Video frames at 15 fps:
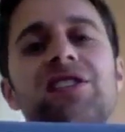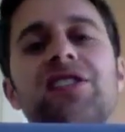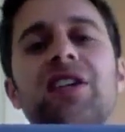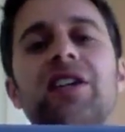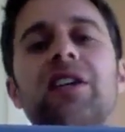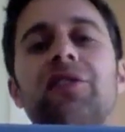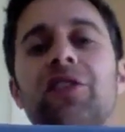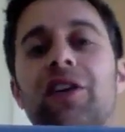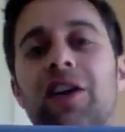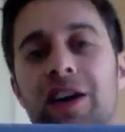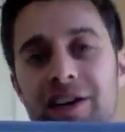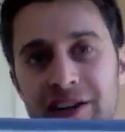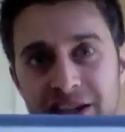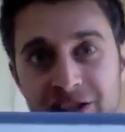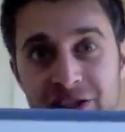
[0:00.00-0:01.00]
this in a different
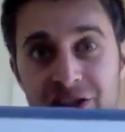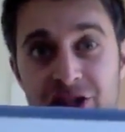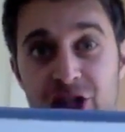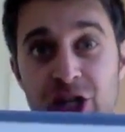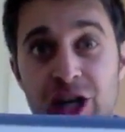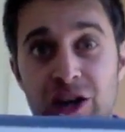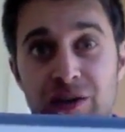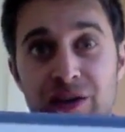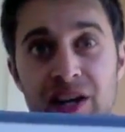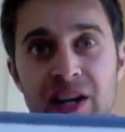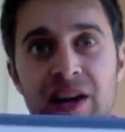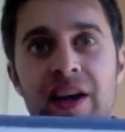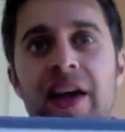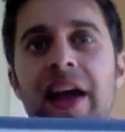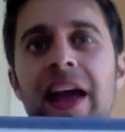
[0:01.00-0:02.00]
context on the G R
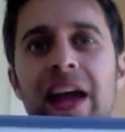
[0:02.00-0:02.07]
E.